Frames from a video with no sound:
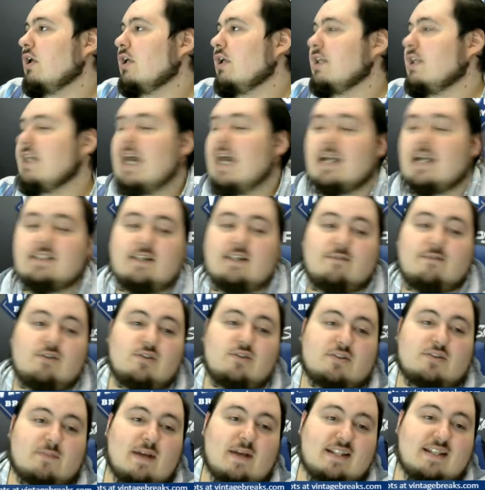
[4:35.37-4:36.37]
Yes, if you
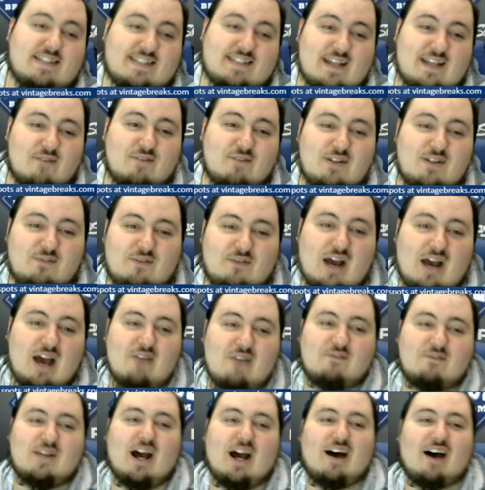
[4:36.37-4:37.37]
spend
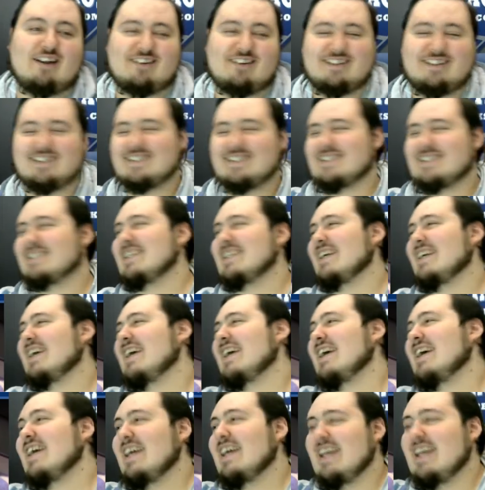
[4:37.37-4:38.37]
$75
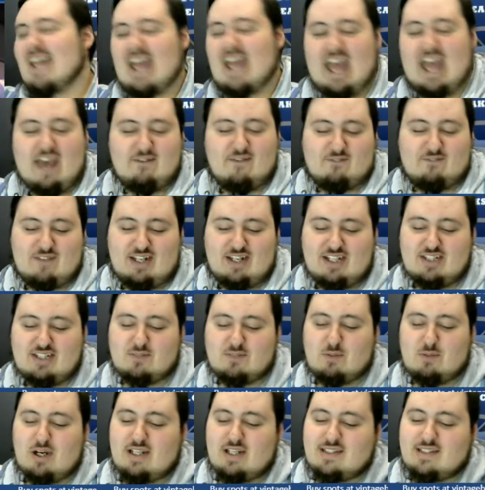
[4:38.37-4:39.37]
at
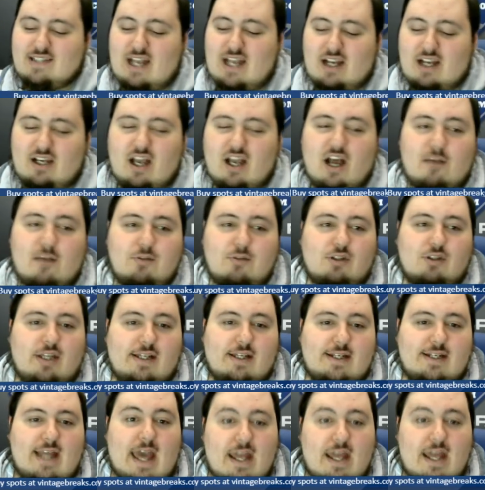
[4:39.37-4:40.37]
vintagebreaks.com, you'll get an
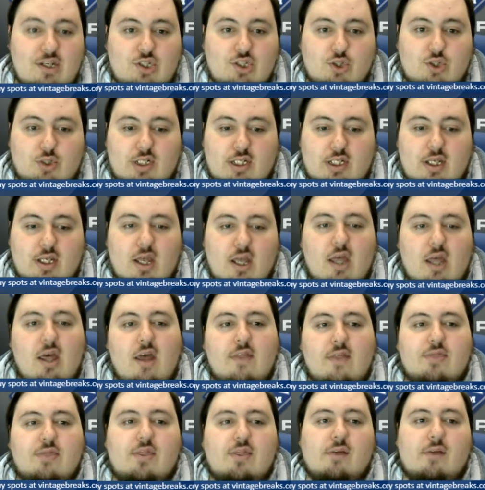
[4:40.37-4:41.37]
entry.
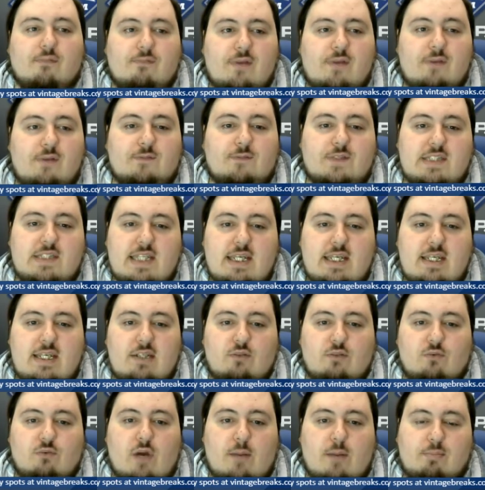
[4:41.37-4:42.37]
The 15
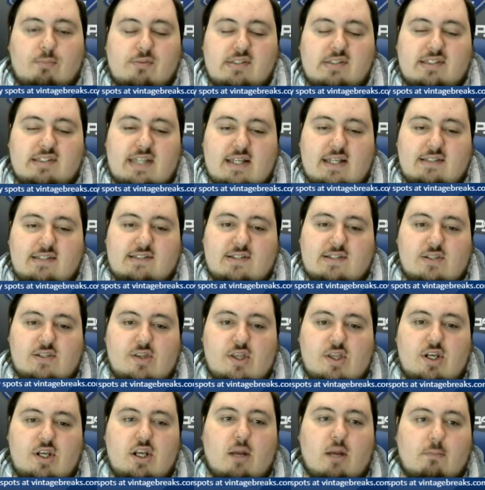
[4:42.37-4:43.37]
represents the
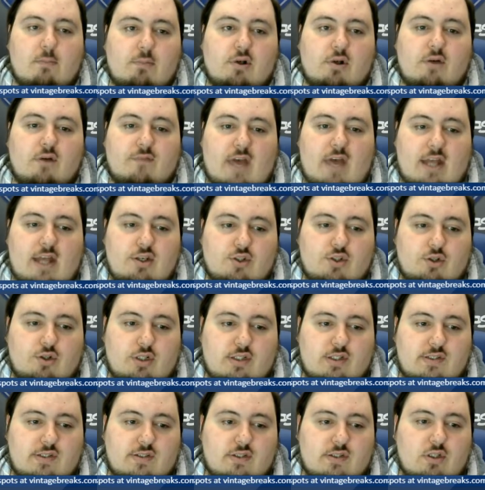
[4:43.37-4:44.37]
number of
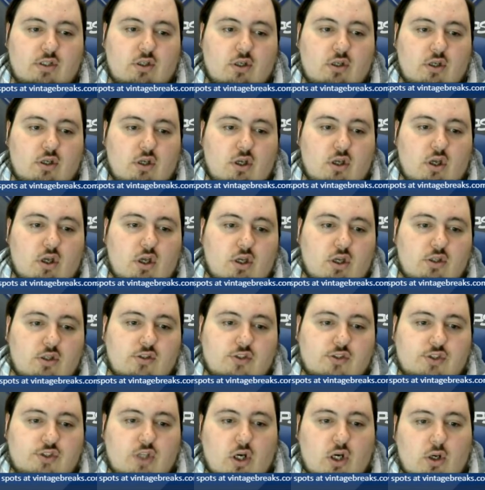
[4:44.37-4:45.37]
entries.
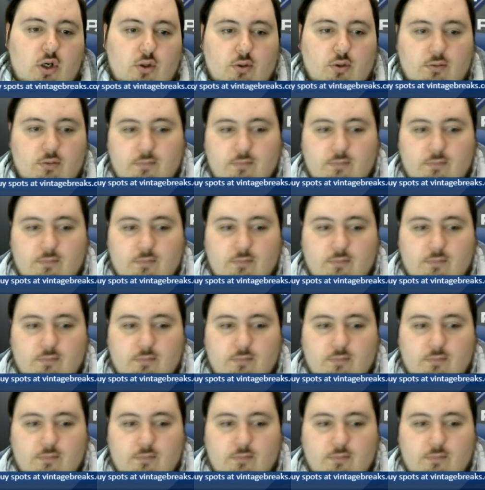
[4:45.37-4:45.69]
So...